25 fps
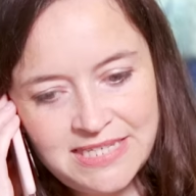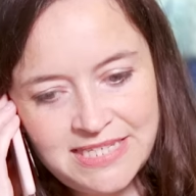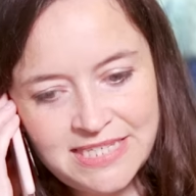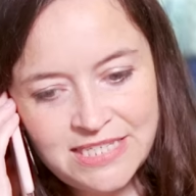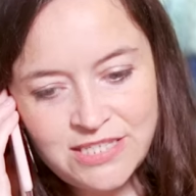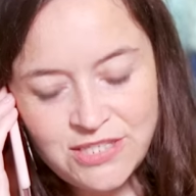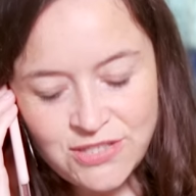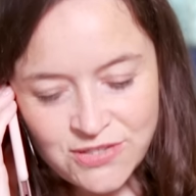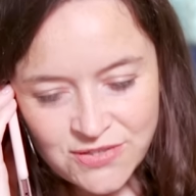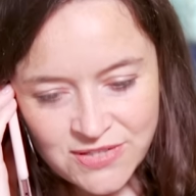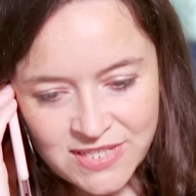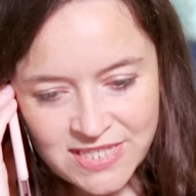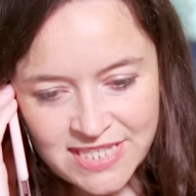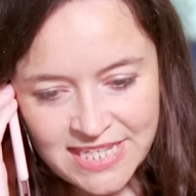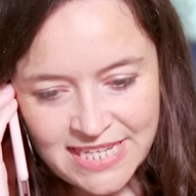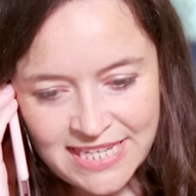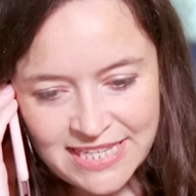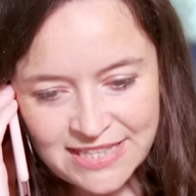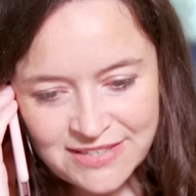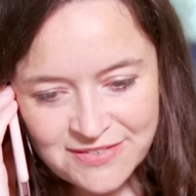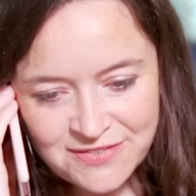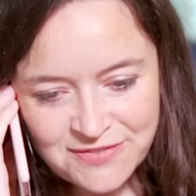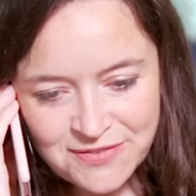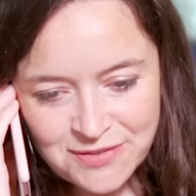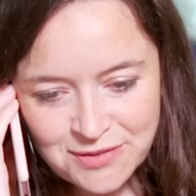Did you see
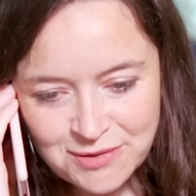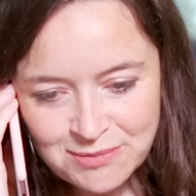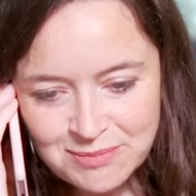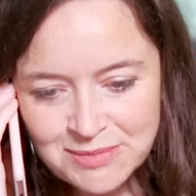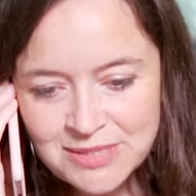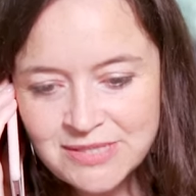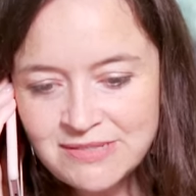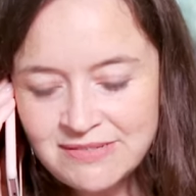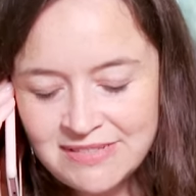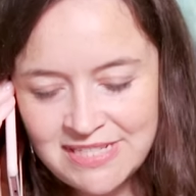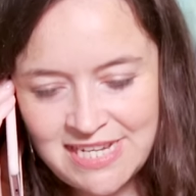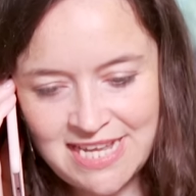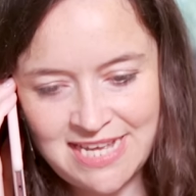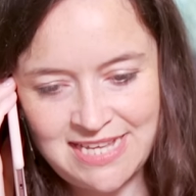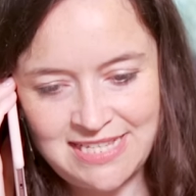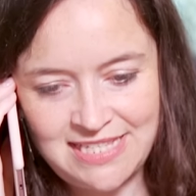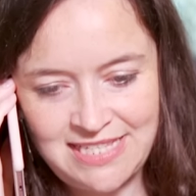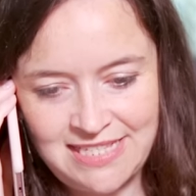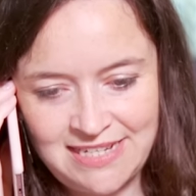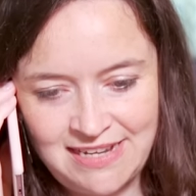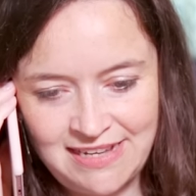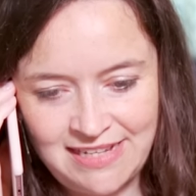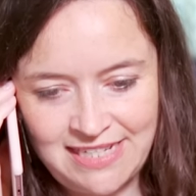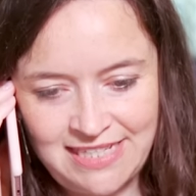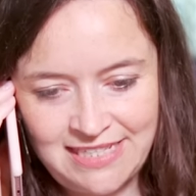the full moon
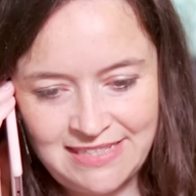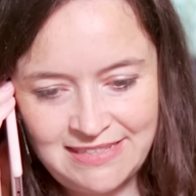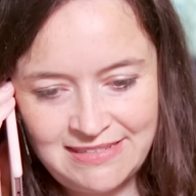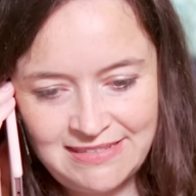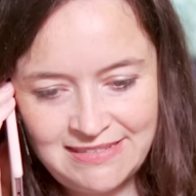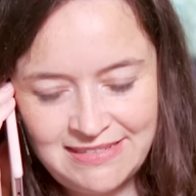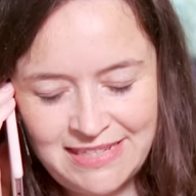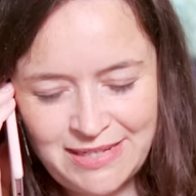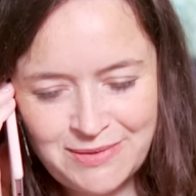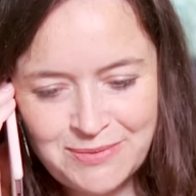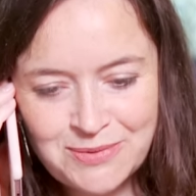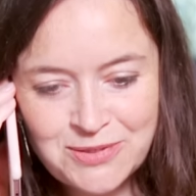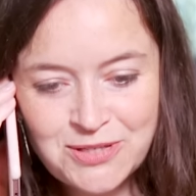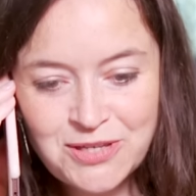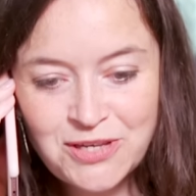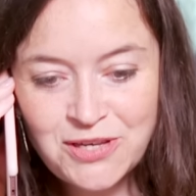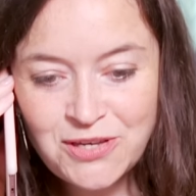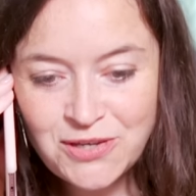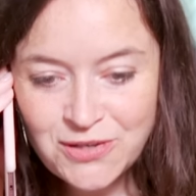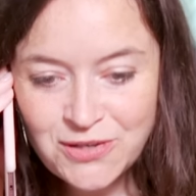last night? It was